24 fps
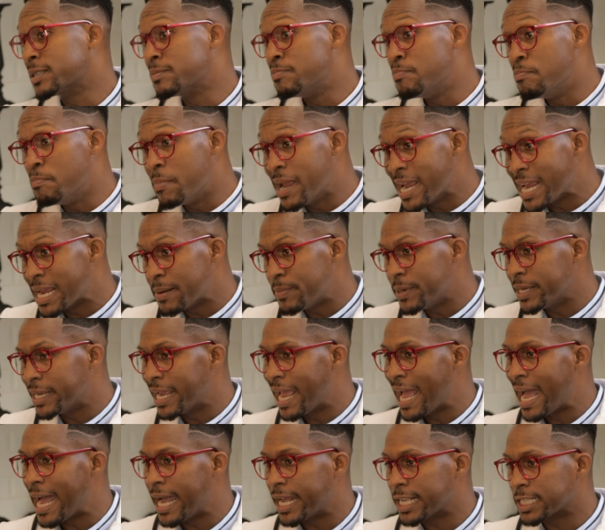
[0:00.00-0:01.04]
as
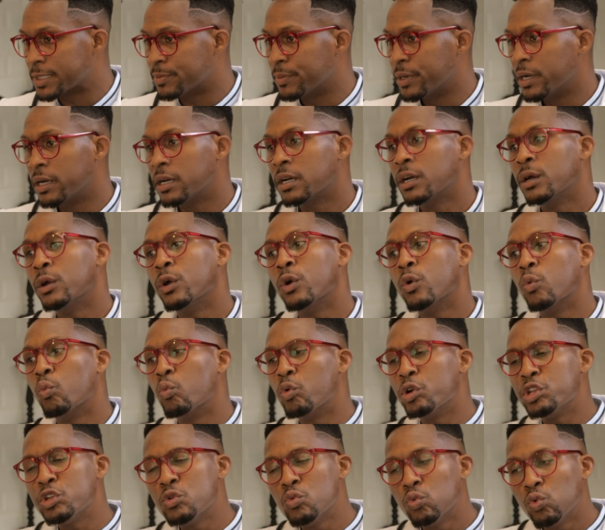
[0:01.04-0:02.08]
maybe asthma.
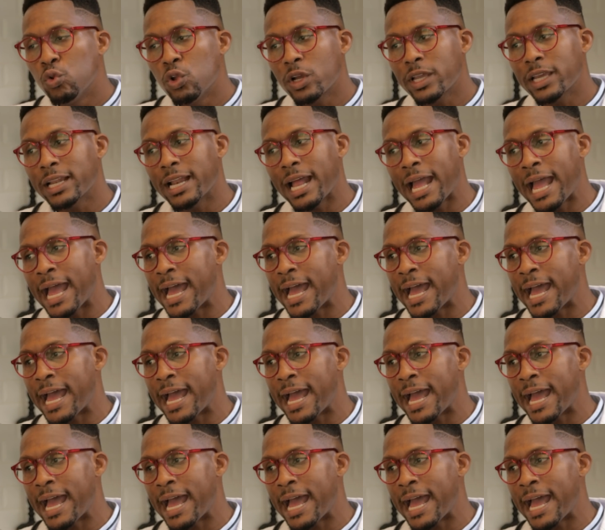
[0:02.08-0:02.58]
When you look at